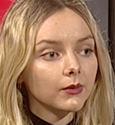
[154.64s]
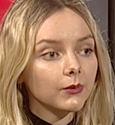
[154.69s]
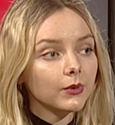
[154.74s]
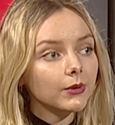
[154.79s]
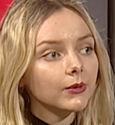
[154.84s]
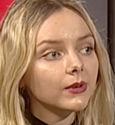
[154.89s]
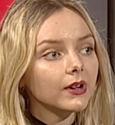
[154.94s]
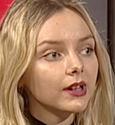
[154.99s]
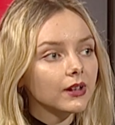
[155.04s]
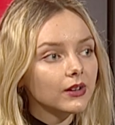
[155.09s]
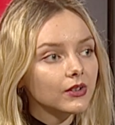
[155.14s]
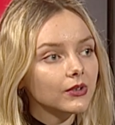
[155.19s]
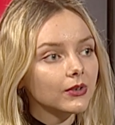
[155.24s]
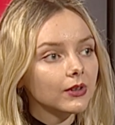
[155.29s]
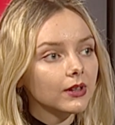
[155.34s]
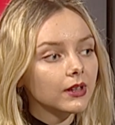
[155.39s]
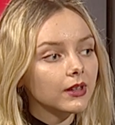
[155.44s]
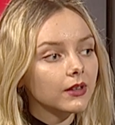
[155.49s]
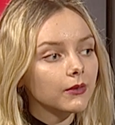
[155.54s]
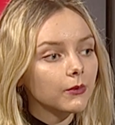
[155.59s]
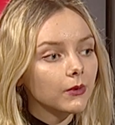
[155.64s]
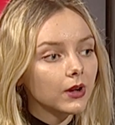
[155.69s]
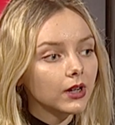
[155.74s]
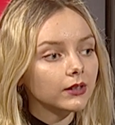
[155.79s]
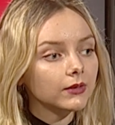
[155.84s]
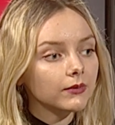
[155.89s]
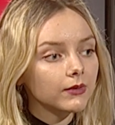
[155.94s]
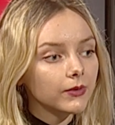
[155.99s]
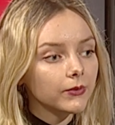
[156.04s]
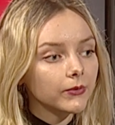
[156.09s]
We were actually
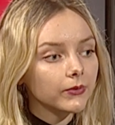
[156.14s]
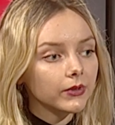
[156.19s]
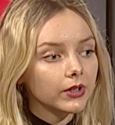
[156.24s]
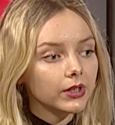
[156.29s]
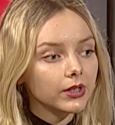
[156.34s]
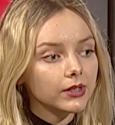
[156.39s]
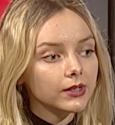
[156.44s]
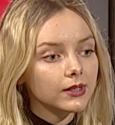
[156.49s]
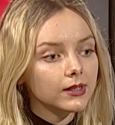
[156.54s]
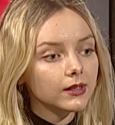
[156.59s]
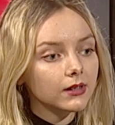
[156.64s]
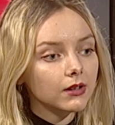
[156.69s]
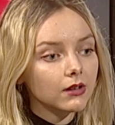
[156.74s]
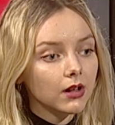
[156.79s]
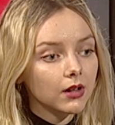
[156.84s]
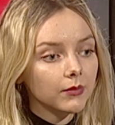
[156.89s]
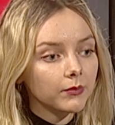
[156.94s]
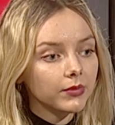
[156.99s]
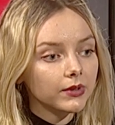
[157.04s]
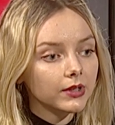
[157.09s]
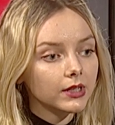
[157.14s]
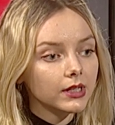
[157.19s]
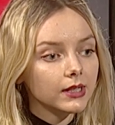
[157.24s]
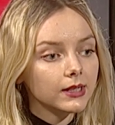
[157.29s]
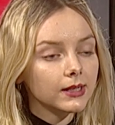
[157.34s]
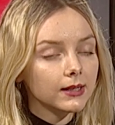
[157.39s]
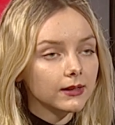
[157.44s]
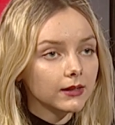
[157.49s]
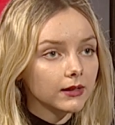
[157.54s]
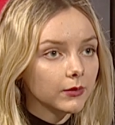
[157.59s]
one of the first
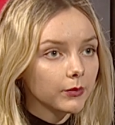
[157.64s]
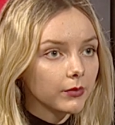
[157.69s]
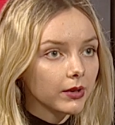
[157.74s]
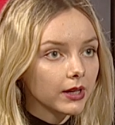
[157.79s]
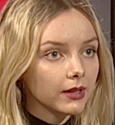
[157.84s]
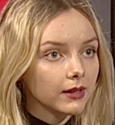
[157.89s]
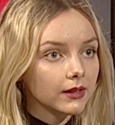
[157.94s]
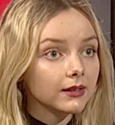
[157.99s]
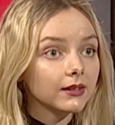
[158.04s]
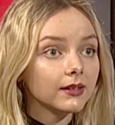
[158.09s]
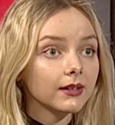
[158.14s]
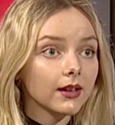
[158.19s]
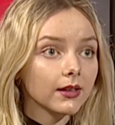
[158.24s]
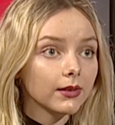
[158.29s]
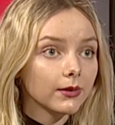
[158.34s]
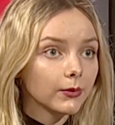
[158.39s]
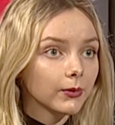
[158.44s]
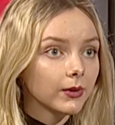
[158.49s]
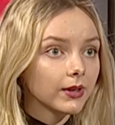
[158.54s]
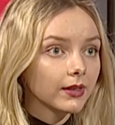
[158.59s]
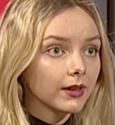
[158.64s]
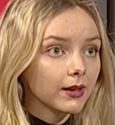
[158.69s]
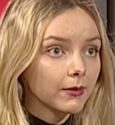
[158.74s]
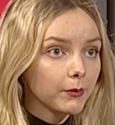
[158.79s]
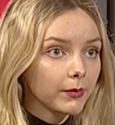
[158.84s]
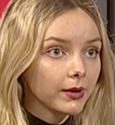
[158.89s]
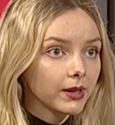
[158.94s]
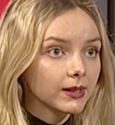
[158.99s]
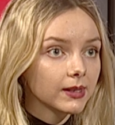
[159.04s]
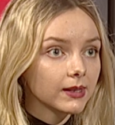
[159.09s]
companies in Albania, together with
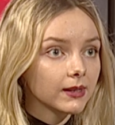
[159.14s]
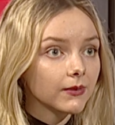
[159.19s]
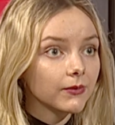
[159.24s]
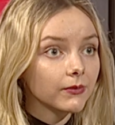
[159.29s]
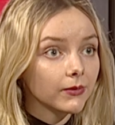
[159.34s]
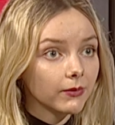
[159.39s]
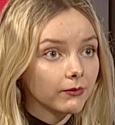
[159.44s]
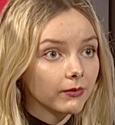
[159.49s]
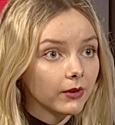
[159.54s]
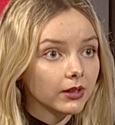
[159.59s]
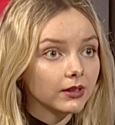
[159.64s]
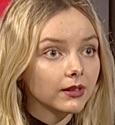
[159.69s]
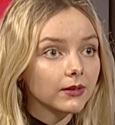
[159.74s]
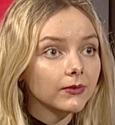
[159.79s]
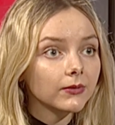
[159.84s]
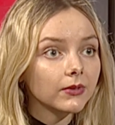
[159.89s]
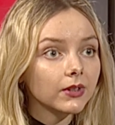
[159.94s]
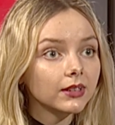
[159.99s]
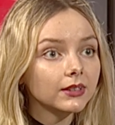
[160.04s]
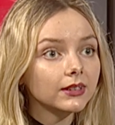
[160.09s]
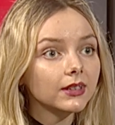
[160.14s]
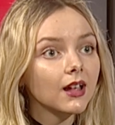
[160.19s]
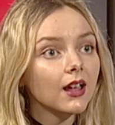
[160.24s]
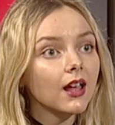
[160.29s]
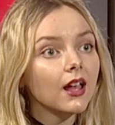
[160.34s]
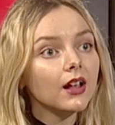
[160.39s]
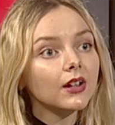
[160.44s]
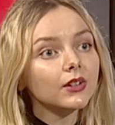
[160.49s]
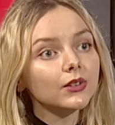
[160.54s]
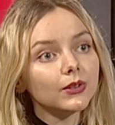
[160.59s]
M-Pesa from Vodafone,
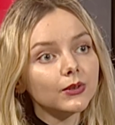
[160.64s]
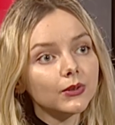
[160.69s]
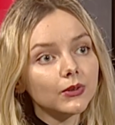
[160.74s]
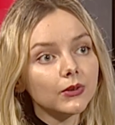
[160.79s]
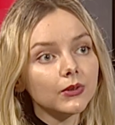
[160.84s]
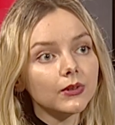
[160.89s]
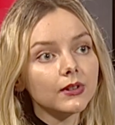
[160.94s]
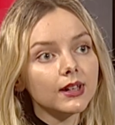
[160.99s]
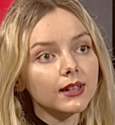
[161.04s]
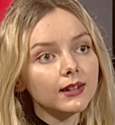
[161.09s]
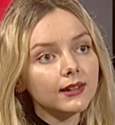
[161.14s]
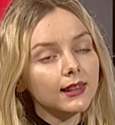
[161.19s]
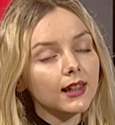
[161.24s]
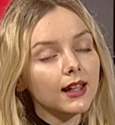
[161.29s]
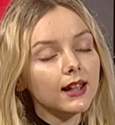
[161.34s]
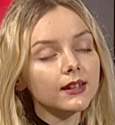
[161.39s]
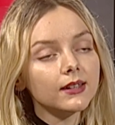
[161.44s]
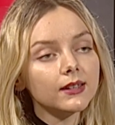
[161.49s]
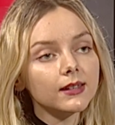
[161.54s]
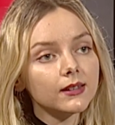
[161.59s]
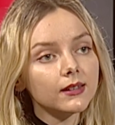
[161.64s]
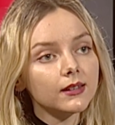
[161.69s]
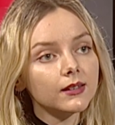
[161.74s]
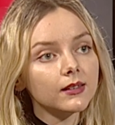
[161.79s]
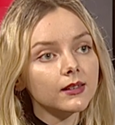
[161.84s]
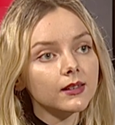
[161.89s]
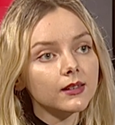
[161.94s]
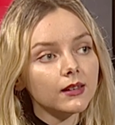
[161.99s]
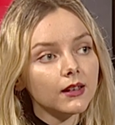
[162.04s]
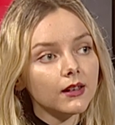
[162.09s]
to get
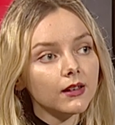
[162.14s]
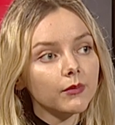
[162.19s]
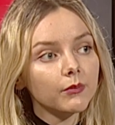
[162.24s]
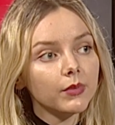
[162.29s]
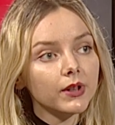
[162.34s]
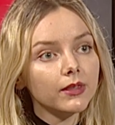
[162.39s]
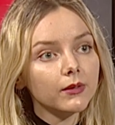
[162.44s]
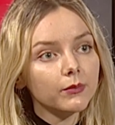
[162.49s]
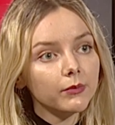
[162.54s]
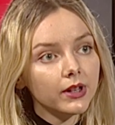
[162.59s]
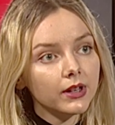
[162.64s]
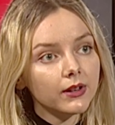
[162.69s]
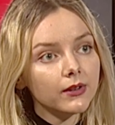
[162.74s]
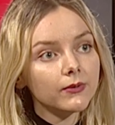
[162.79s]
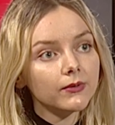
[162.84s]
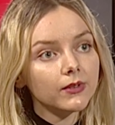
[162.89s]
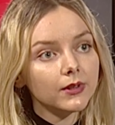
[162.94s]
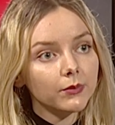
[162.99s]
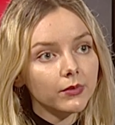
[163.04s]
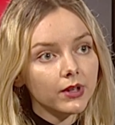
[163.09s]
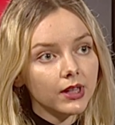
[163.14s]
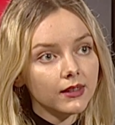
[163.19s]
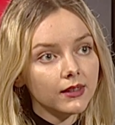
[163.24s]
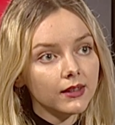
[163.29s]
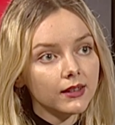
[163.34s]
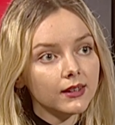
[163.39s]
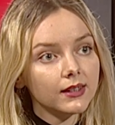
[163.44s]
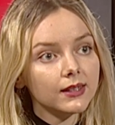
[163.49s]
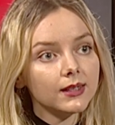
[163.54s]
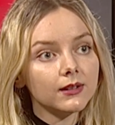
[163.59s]
licensed by the Bank of
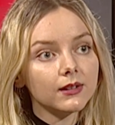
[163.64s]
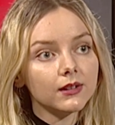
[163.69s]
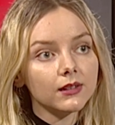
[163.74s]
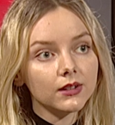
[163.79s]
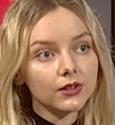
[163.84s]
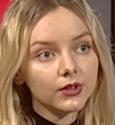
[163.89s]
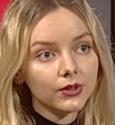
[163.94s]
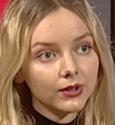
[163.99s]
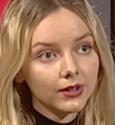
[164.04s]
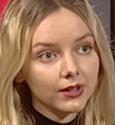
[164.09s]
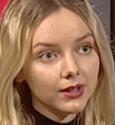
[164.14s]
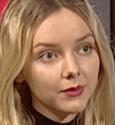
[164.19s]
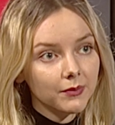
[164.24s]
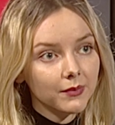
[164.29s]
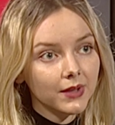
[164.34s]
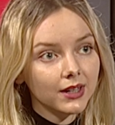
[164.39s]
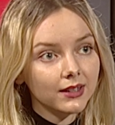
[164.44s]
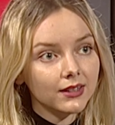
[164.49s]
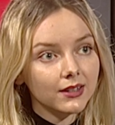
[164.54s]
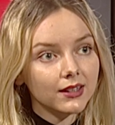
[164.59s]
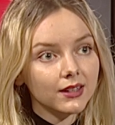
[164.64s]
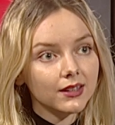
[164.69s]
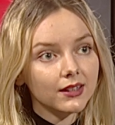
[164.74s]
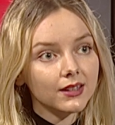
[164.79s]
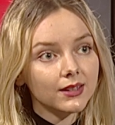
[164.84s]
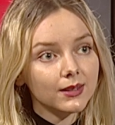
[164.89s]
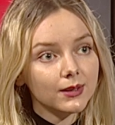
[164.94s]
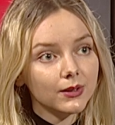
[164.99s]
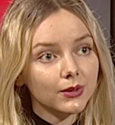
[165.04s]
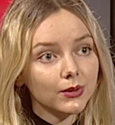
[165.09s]
Albania as an electronic
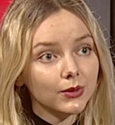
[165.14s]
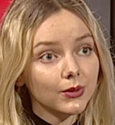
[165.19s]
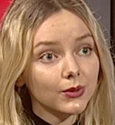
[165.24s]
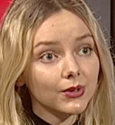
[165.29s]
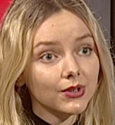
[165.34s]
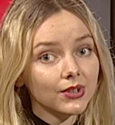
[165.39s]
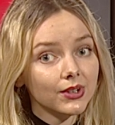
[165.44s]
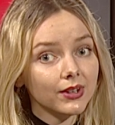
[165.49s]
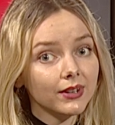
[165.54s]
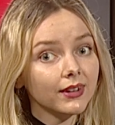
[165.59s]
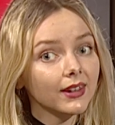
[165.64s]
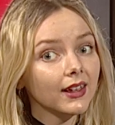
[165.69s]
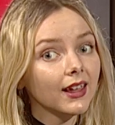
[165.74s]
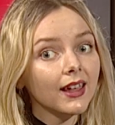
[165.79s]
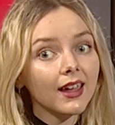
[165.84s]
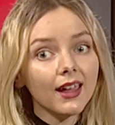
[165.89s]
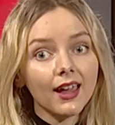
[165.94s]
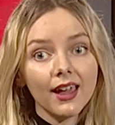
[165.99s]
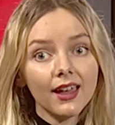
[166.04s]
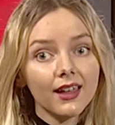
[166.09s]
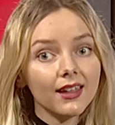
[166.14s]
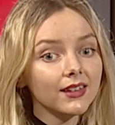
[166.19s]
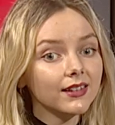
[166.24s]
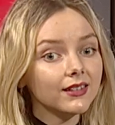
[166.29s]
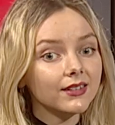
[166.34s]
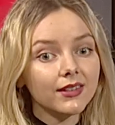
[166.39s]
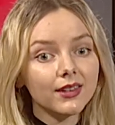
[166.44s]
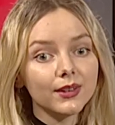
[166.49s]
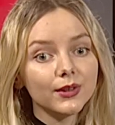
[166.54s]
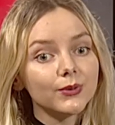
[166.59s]
money institution.
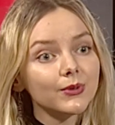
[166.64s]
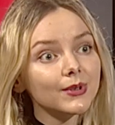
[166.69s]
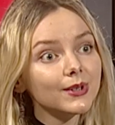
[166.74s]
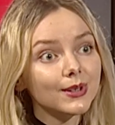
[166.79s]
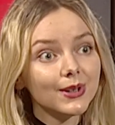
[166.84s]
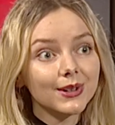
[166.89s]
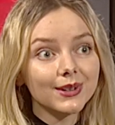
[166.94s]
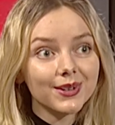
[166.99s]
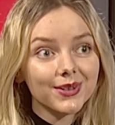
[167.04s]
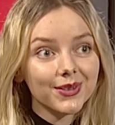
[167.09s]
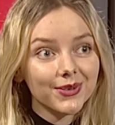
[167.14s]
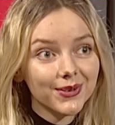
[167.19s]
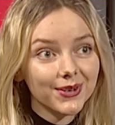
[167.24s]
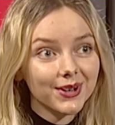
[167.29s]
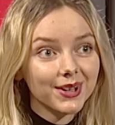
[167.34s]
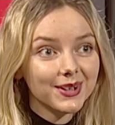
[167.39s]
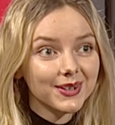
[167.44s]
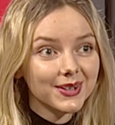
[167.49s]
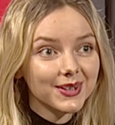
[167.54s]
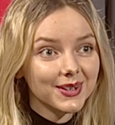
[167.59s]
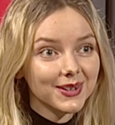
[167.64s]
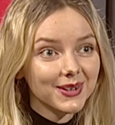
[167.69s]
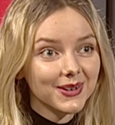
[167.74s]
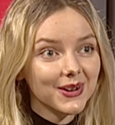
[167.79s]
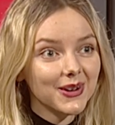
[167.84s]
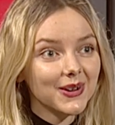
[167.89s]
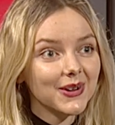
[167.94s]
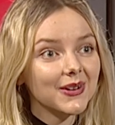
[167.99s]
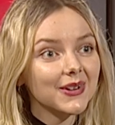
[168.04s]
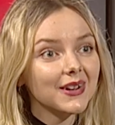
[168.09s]
And that was only 3 years
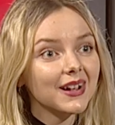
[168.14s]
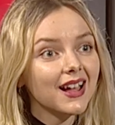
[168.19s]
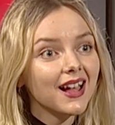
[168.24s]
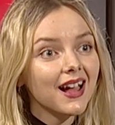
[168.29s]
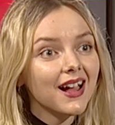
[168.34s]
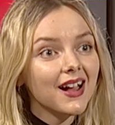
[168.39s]
ago.